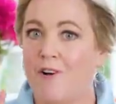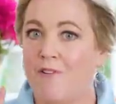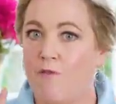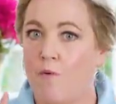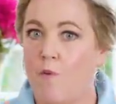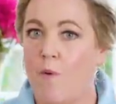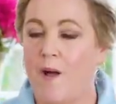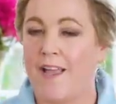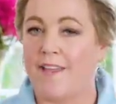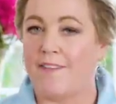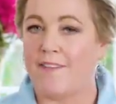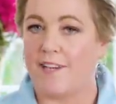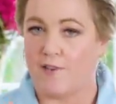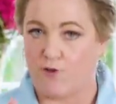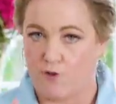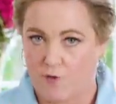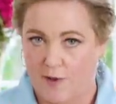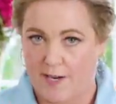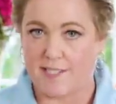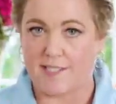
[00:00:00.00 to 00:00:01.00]
of whey
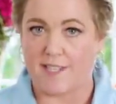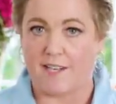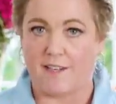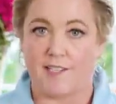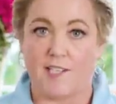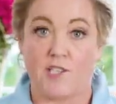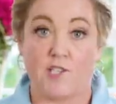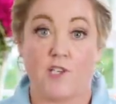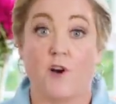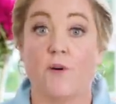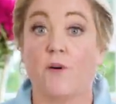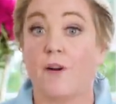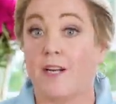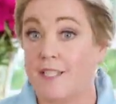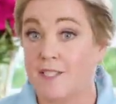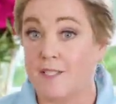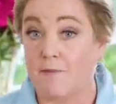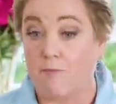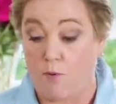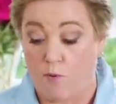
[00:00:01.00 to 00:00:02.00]
that drains out of this yogurt
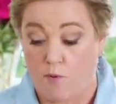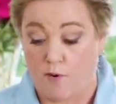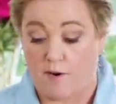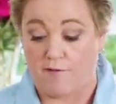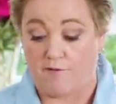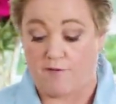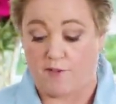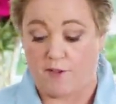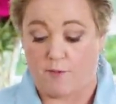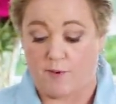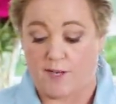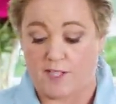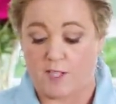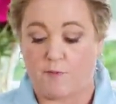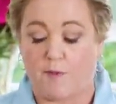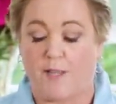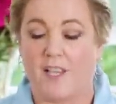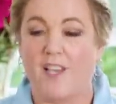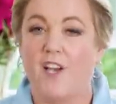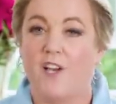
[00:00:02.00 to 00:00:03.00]
is important for the
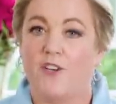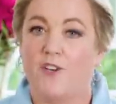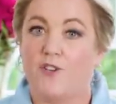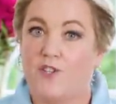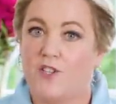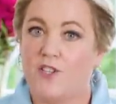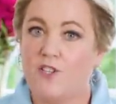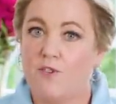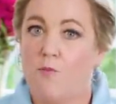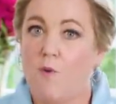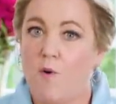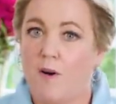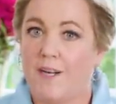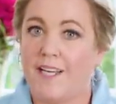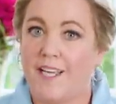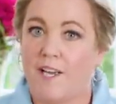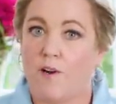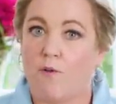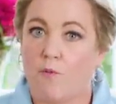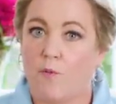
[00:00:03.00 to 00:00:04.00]
recipe. You just
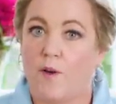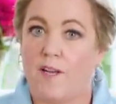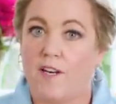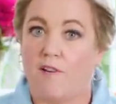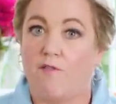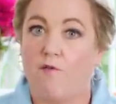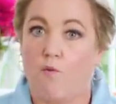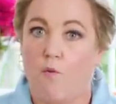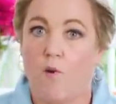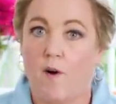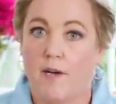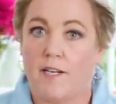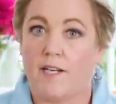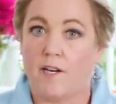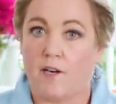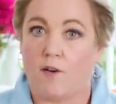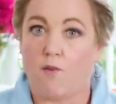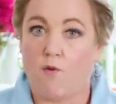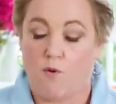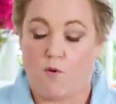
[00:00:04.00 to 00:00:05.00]
wanna get rid of one
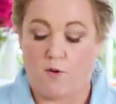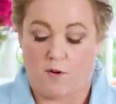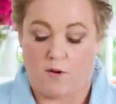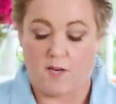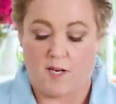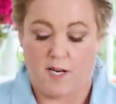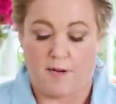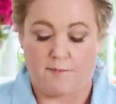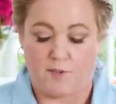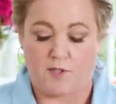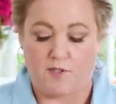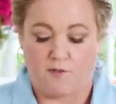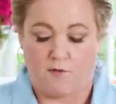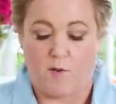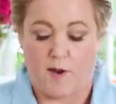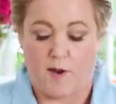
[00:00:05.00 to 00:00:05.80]
and a quarter cups of